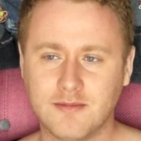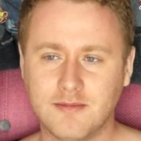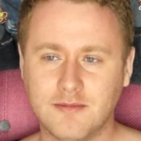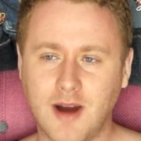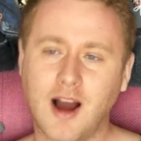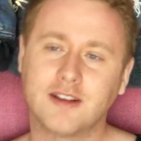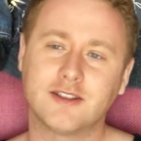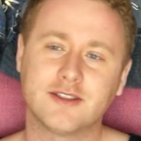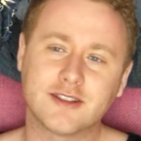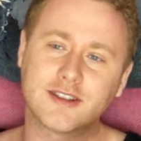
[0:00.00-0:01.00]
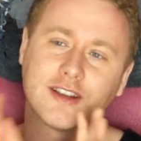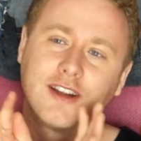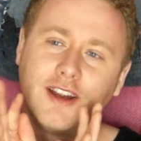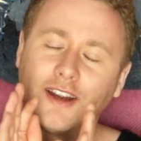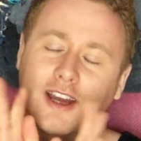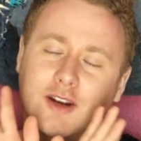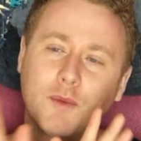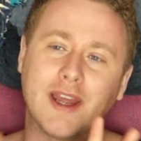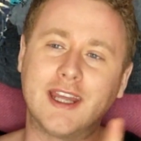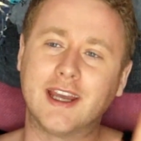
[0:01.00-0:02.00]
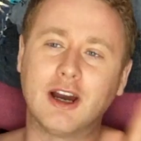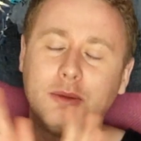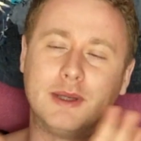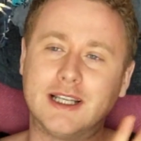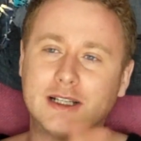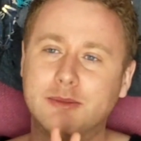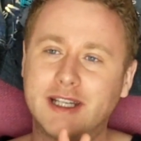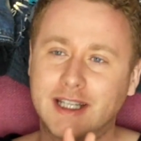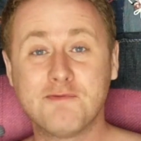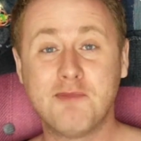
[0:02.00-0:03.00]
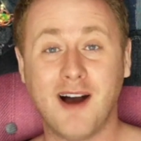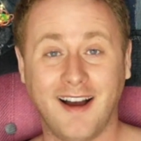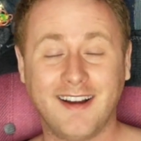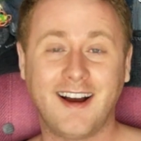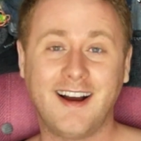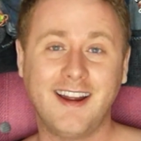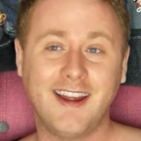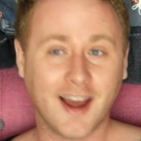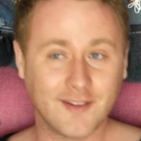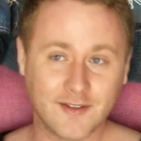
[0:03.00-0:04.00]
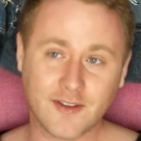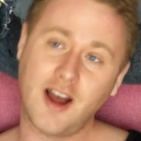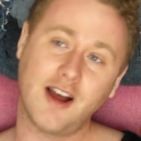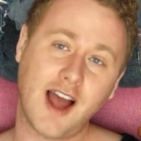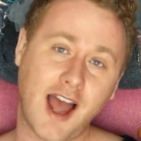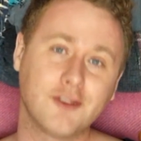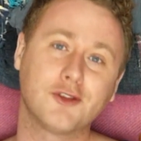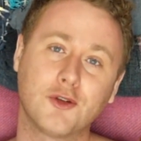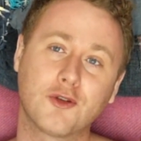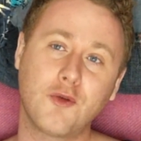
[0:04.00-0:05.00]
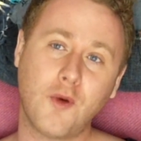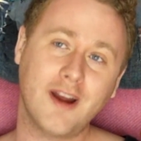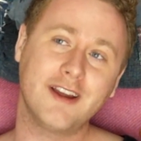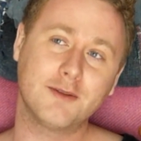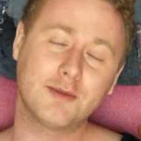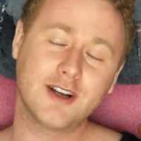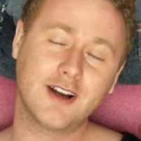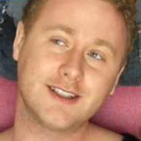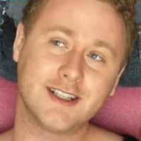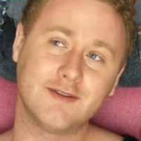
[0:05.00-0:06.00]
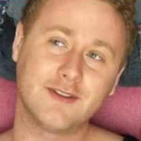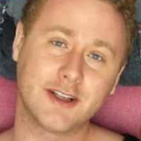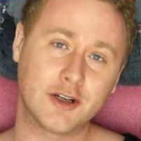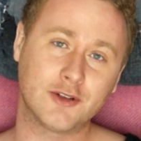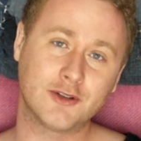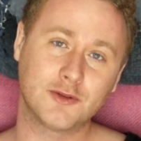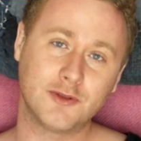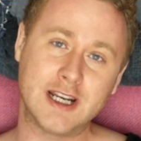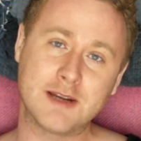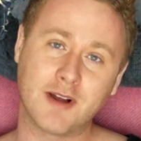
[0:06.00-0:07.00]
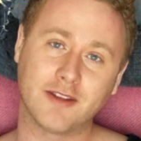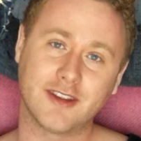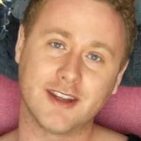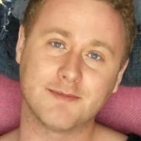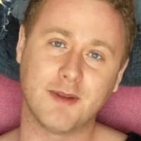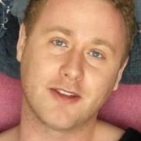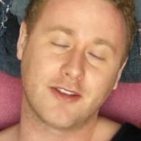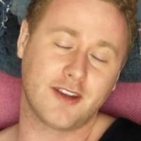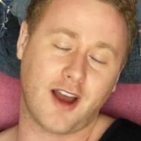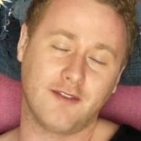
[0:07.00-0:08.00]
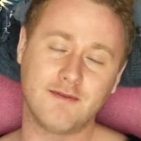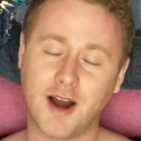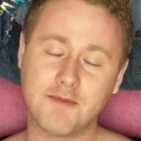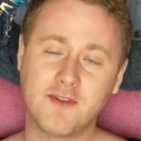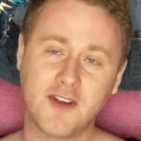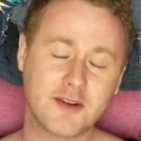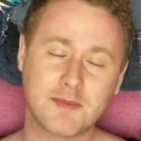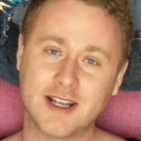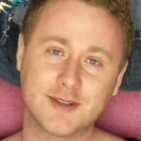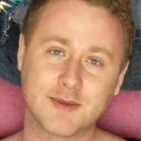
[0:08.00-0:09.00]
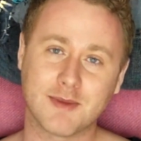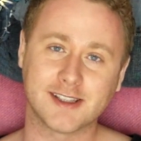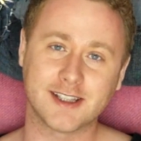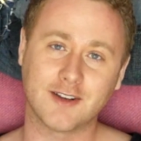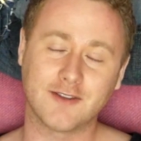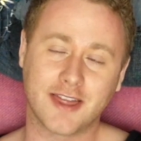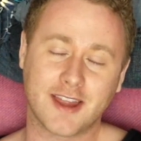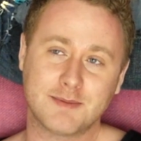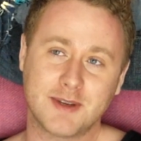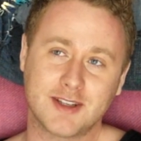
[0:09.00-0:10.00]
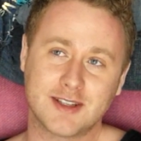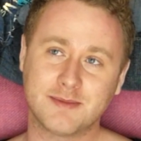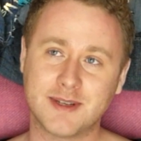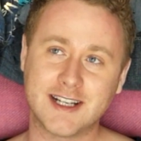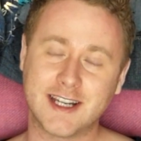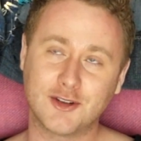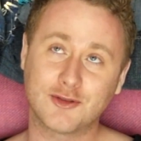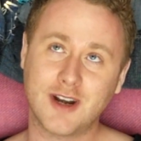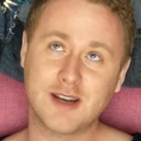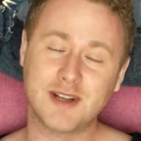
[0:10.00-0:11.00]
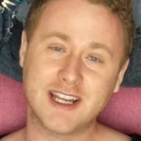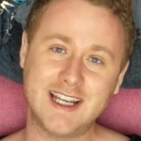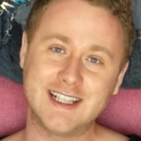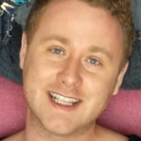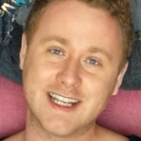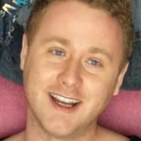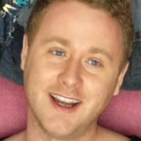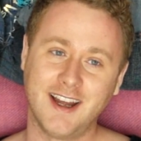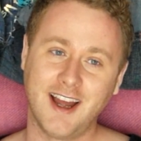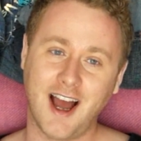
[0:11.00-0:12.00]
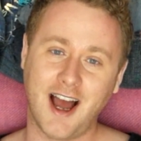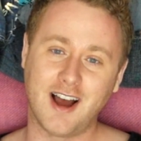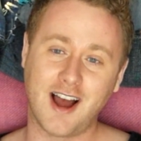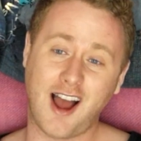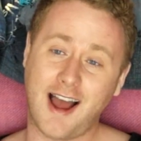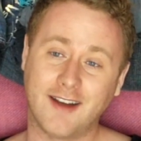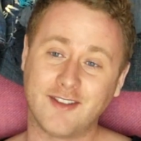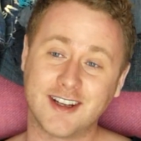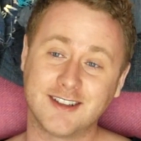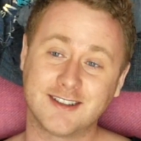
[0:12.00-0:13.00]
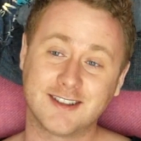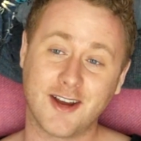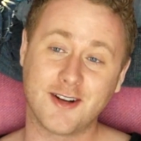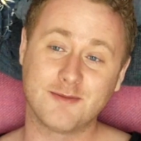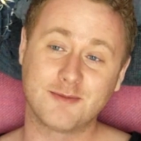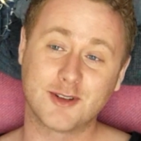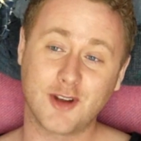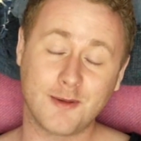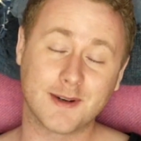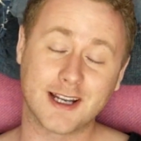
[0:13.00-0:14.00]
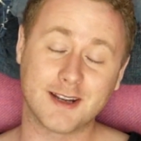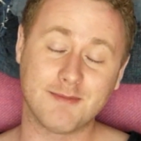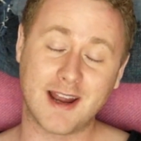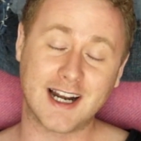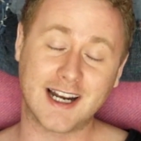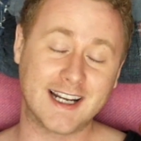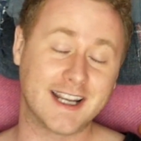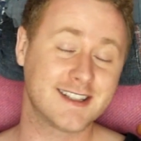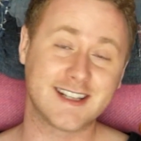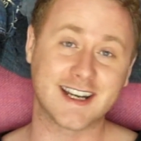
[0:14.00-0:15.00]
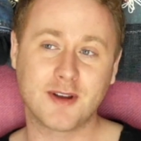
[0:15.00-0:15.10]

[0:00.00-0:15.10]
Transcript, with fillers: March was just kind of waking up a little bit. But I have uh, had quite a productive little reading month this month. I'm, I'm very pleased with myself and that's because it's been incredibly easy uh, having done predominantly mainly listening